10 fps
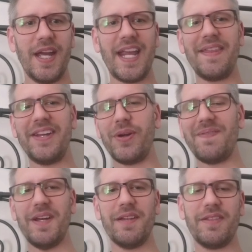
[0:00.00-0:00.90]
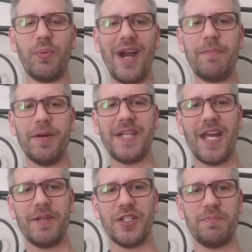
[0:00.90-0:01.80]
again, they don't have the ramp up
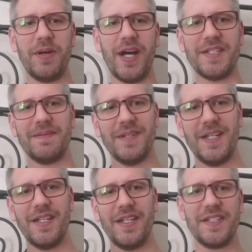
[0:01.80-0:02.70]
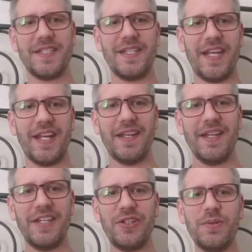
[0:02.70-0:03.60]
damage, but you can see they
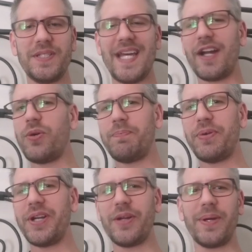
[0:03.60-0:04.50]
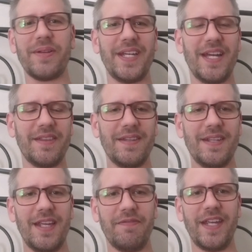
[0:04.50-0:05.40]
do attack pretty quickly
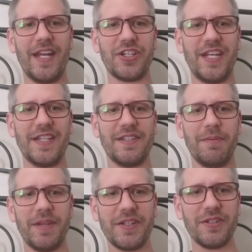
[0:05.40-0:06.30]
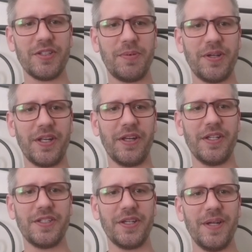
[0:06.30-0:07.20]
if they actually hit something, so it's pretty
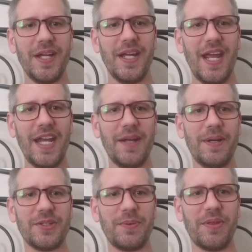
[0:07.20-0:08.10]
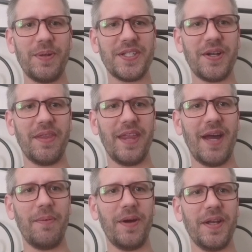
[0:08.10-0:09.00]
good. So anyway, so we 3-starred
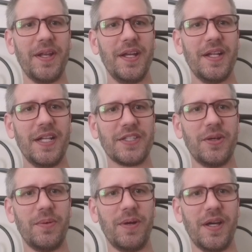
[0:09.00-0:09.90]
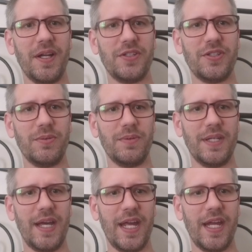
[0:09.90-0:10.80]
that one. Let's go on to
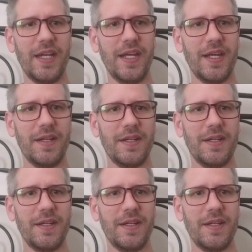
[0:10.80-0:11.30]
9.